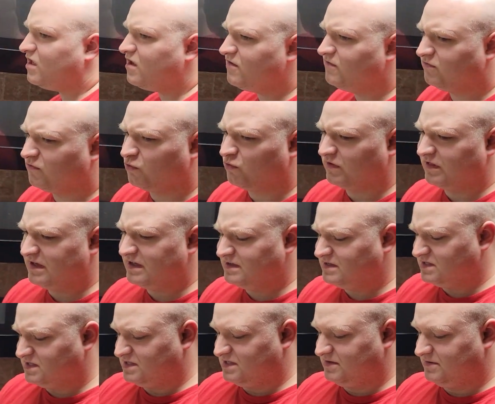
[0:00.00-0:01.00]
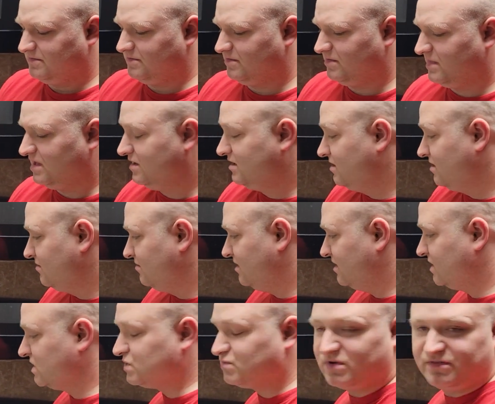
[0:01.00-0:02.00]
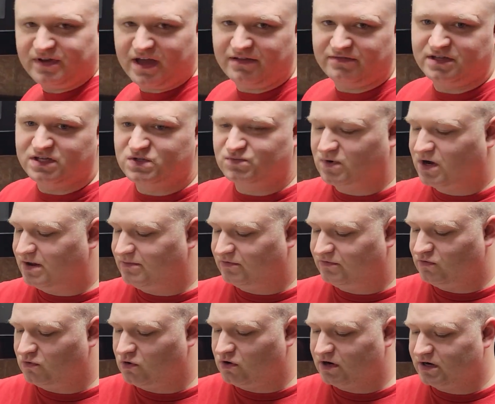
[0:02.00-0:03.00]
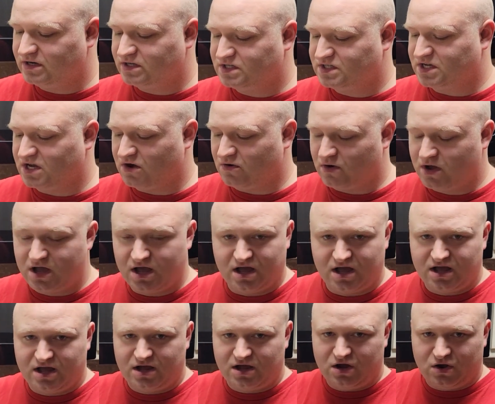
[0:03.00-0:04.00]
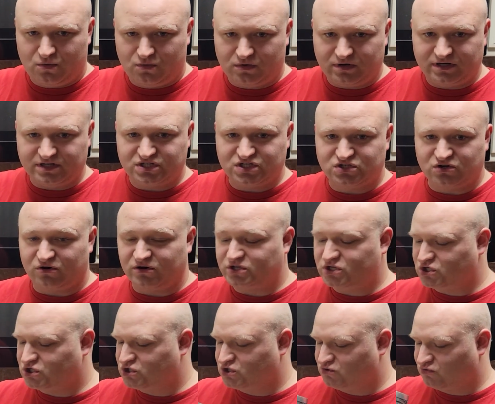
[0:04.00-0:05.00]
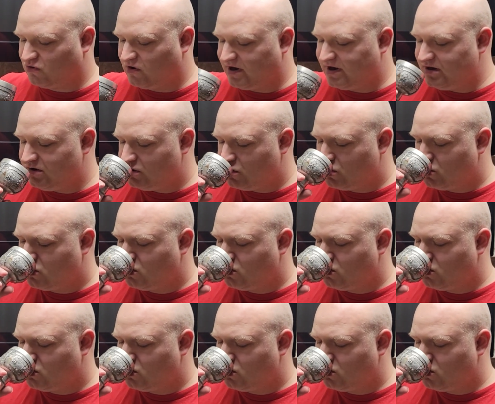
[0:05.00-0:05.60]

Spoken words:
for this, because we've had this wine before, so we're going to start straight.